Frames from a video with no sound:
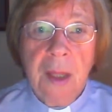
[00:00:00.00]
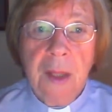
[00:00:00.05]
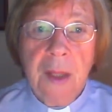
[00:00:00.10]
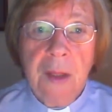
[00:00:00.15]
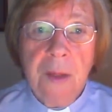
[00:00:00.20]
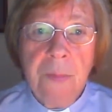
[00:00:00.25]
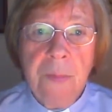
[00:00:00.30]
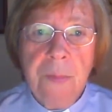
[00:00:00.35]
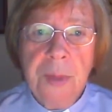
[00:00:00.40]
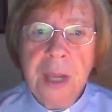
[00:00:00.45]

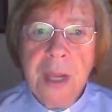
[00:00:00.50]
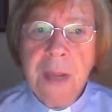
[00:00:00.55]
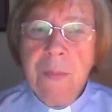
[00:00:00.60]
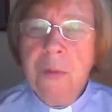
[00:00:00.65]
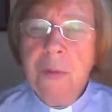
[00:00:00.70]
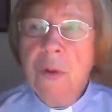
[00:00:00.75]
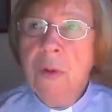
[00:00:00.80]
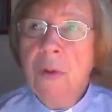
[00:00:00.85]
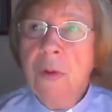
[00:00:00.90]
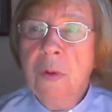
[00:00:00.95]
The
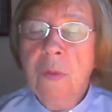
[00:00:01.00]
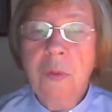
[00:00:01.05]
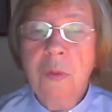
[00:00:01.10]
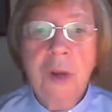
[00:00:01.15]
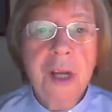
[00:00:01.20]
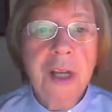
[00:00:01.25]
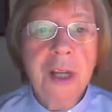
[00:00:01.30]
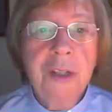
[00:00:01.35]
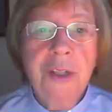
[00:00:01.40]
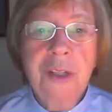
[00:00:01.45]
people
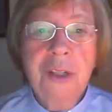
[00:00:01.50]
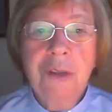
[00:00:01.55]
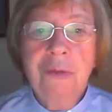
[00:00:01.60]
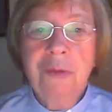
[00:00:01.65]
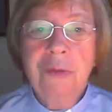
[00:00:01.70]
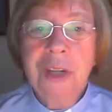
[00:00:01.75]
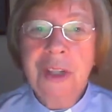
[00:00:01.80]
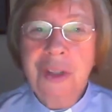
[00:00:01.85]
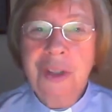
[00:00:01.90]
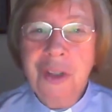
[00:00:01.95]
were to
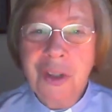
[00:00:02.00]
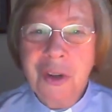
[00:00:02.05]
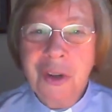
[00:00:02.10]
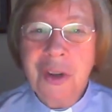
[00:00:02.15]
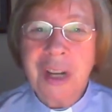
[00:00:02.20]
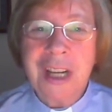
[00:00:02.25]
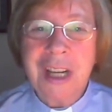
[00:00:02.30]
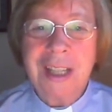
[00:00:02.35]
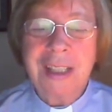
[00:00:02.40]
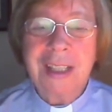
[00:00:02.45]

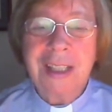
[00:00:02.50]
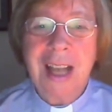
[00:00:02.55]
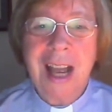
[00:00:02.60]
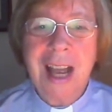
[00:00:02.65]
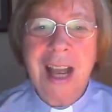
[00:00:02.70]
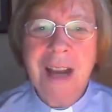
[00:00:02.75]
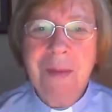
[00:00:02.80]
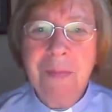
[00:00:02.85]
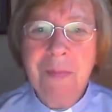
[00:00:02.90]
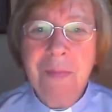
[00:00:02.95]
rejoice
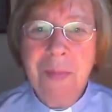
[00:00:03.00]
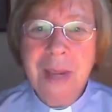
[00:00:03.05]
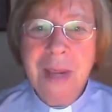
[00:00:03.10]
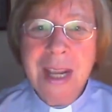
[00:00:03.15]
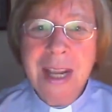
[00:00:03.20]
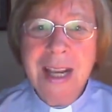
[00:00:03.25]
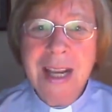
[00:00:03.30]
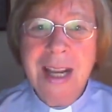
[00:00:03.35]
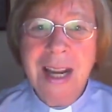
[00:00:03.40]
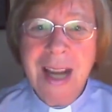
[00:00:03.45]
and
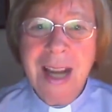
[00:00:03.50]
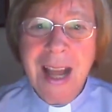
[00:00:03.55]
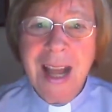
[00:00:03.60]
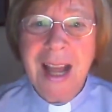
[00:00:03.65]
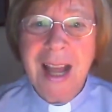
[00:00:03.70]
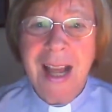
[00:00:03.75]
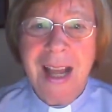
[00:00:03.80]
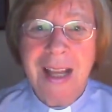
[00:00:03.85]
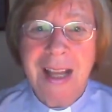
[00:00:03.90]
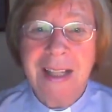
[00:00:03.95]
be
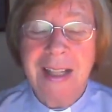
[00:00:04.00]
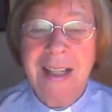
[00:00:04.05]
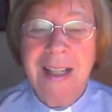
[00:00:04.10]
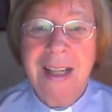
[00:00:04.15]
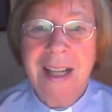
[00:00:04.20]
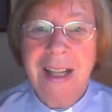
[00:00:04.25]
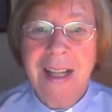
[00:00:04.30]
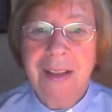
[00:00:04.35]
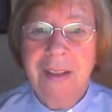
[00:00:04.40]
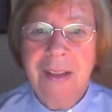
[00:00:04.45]
glad
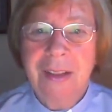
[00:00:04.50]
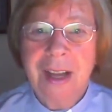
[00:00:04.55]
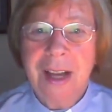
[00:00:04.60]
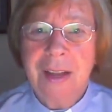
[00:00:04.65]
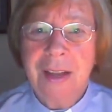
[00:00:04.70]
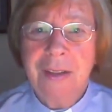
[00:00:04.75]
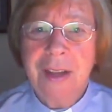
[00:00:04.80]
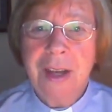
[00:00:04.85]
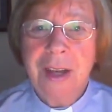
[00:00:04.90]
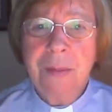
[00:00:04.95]

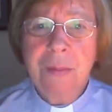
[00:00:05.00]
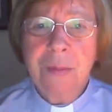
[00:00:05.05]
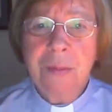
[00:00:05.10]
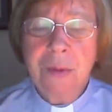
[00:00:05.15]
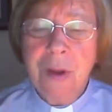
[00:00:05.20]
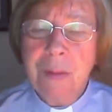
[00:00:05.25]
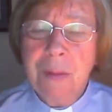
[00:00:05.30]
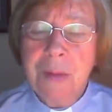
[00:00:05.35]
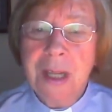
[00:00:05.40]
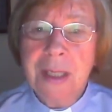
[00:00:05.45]
that their
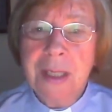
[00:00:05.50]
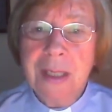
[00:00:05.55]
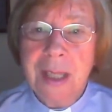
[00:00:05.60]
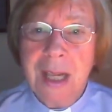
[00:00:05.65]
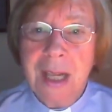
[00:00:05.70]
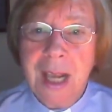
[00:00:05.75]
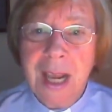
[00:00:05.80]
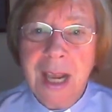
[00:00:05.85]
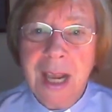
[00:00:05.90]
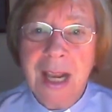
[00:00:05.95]
promised
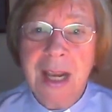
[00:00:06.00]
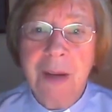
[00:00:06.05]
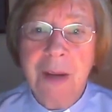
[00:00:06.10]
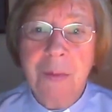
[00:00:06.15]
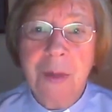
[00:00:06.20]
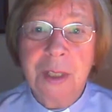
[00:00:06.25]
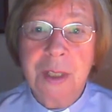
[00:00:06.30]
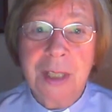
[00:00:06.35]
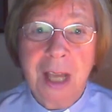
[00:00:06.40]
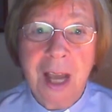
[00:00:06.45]
king
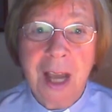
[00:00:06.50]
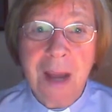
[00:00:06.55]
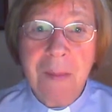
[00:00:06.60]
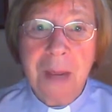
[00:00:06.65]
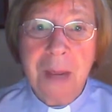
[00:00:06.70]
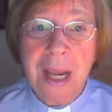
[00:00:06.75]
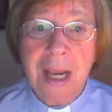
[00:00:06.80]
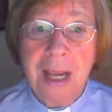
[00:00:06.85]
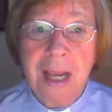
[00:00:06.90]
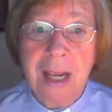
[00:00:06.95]
was
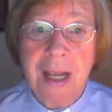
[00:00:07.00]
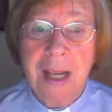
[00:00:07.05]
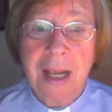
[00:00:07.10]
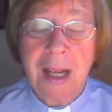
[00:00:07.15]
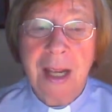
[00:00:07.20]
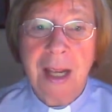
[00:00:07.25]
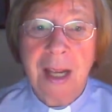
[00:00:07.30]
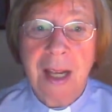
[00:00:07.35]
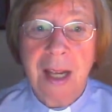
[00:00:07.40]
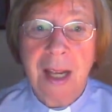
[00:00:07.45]
coming.
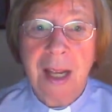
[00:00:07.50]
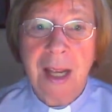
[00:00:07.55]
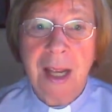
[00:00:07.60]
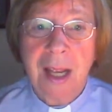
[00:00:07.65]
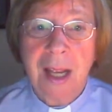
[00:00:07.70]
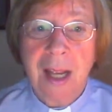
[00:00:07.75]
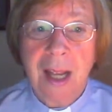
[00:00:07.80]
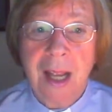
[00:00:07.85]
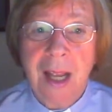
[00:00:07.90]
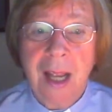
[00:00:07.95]

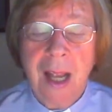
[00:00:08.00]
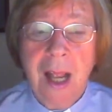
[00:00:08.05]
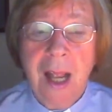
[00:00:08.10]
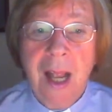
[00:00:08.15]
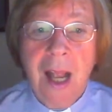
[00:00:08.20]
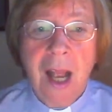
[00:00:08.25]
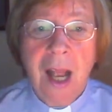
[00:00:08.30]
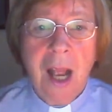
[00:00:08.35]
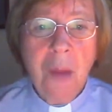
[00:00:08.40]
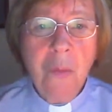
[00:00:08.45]

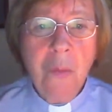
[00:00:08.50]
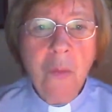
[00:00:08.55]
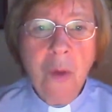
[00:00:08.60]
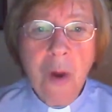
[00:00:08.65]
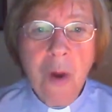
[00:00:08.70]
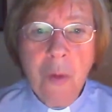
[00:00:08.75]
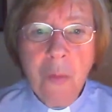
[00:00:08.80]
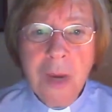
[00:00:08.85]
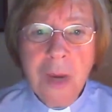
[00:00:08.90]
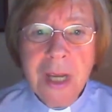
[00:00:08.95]
And
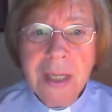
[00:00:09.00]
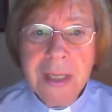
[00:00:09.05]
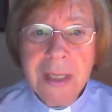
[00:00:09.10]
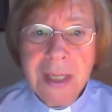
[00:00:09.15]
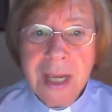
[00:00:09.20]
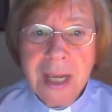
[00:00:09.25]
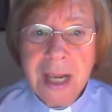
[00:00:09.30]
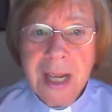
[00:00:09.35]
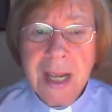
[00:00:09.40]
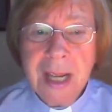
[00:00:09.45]
what we
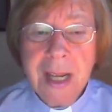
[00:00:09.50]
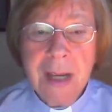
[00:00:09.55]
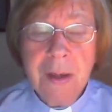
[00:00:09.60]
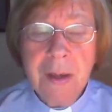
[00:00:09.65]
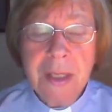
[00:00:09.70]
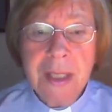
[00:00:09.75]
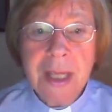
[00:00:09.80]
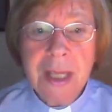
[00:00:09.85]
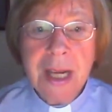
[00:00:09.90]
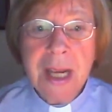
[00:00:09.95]

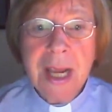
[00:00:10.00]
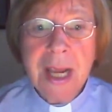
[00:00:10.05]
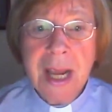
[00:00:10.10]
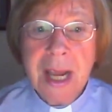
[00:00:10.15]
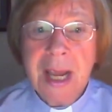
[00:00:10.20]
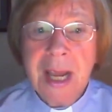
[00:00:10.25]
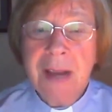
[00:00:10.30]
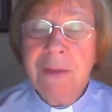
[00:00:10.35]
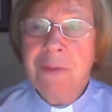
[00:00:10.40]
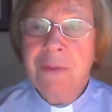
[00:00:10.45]
see
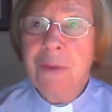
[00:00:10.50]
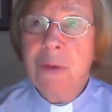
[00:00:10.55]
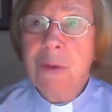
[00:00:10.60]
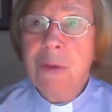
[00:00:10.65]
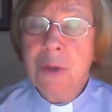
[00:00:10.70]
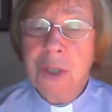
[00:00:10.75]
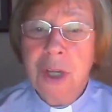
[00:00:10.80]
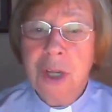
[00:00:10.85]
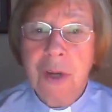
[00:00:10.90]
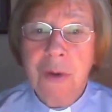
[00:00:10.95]
here
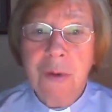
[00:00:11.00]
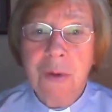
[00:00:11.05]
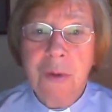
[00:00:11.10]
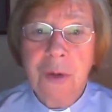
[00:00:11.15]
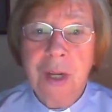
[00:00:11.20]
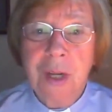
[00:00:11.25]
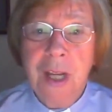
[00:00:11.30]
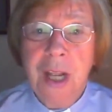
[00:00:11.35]
foretold